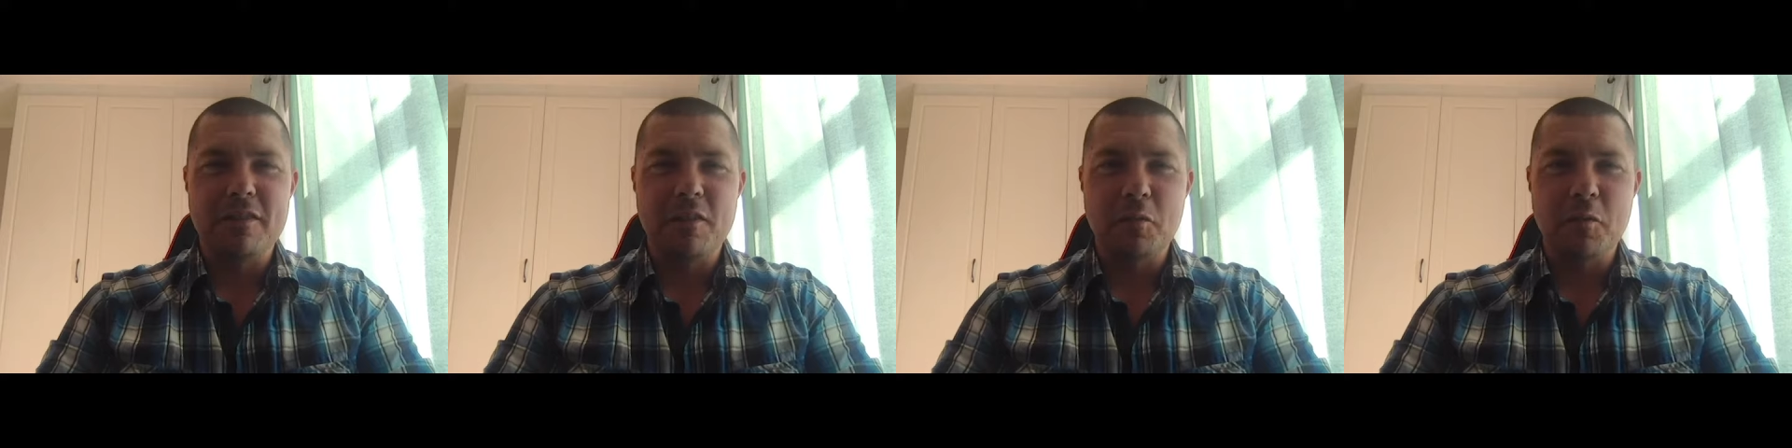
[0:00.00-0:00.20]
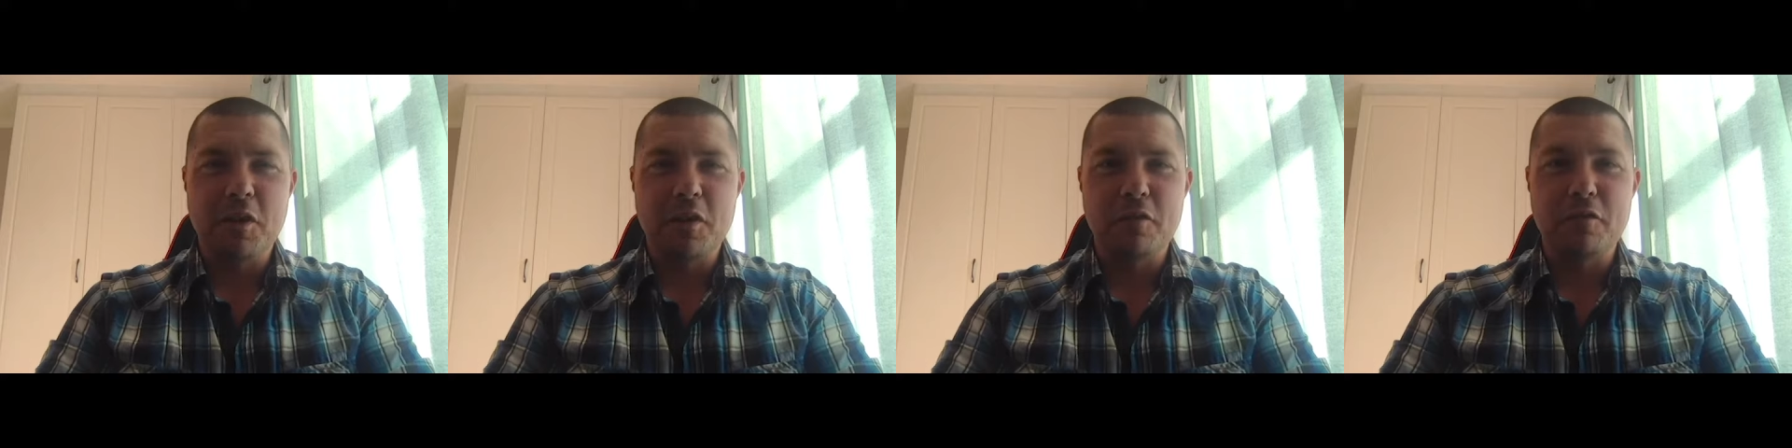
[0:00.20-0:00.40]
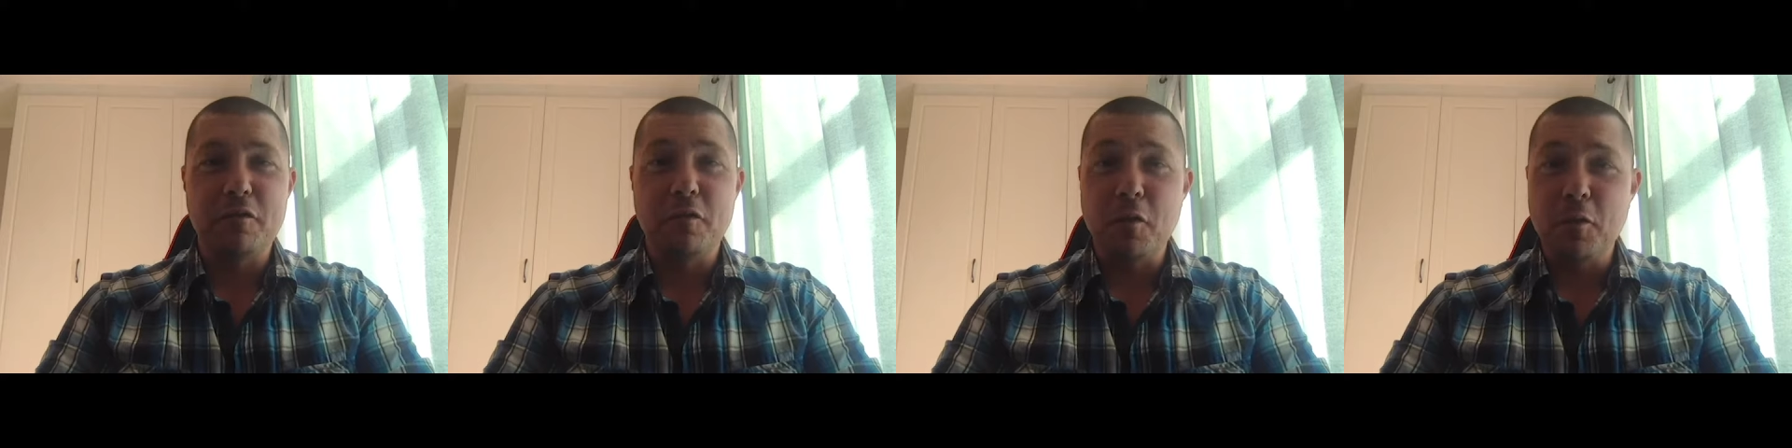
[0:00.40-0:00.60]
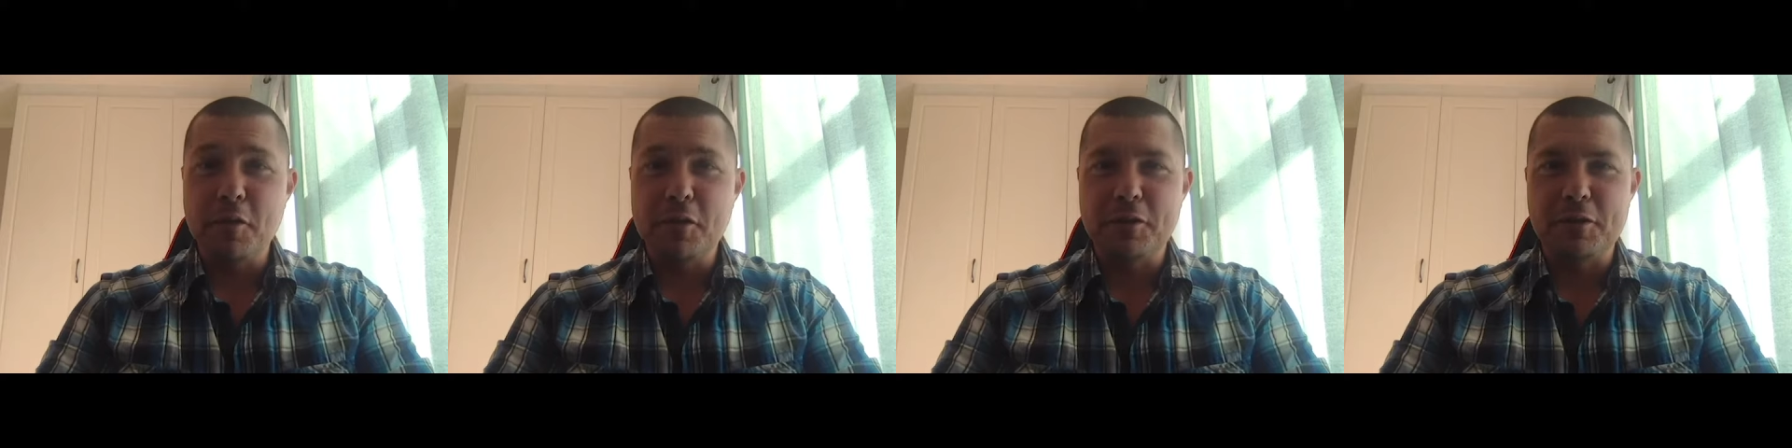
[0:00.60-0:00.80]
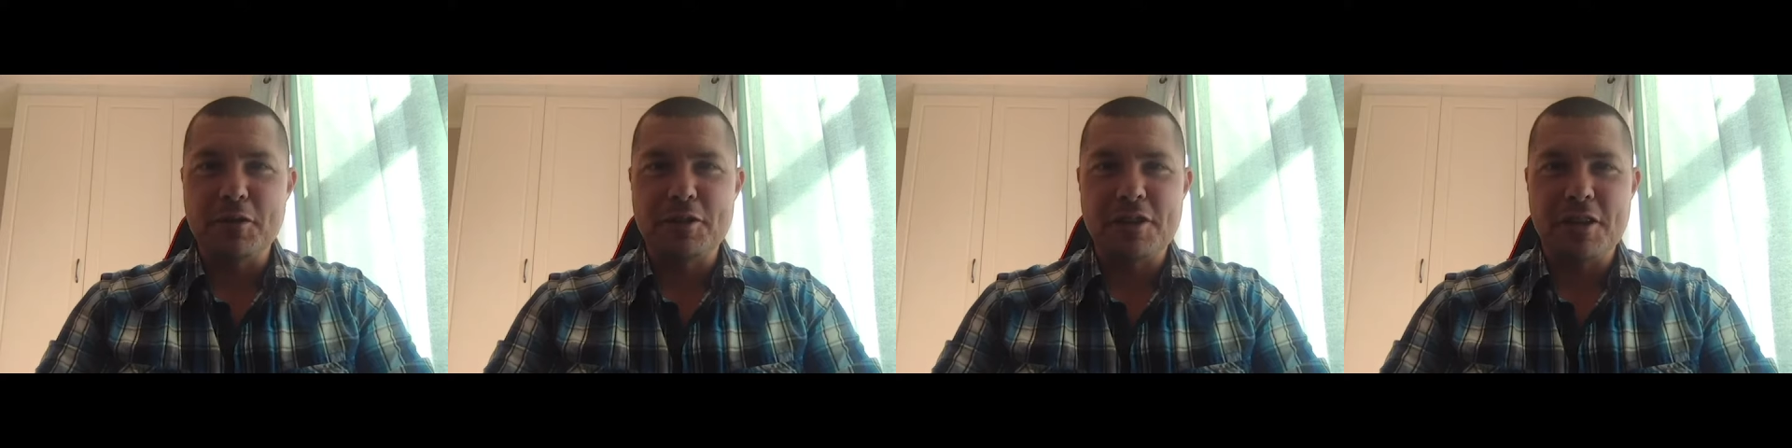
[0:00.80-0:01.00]
and we look
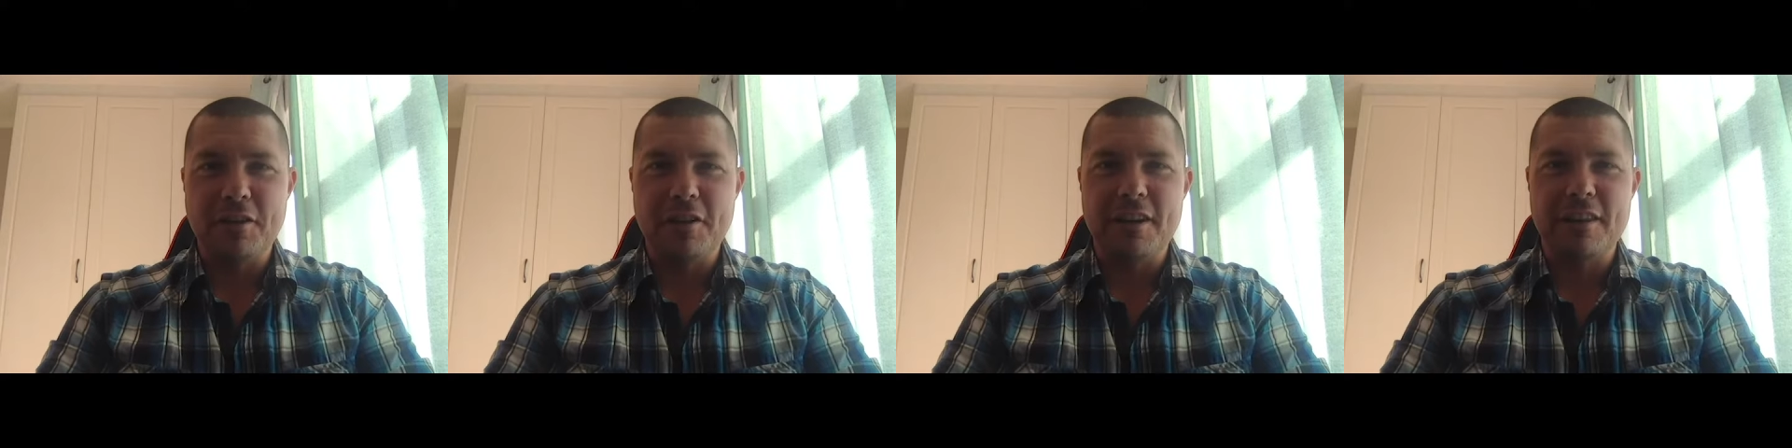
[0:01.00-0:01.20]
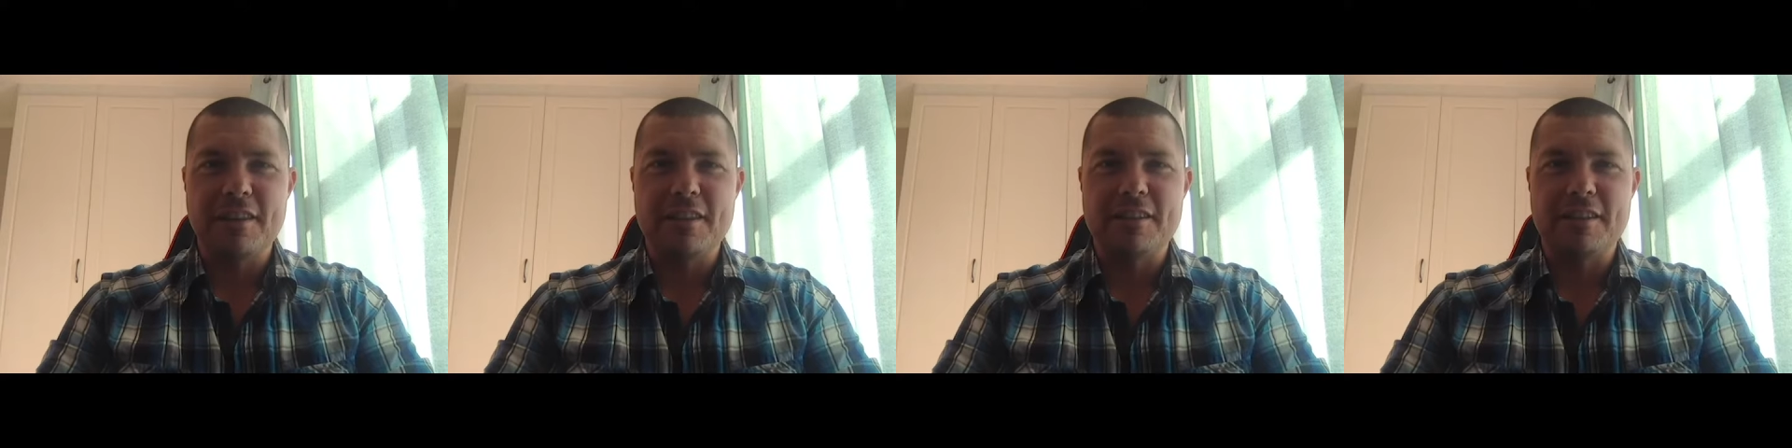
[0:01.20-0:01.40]
forward to sharing the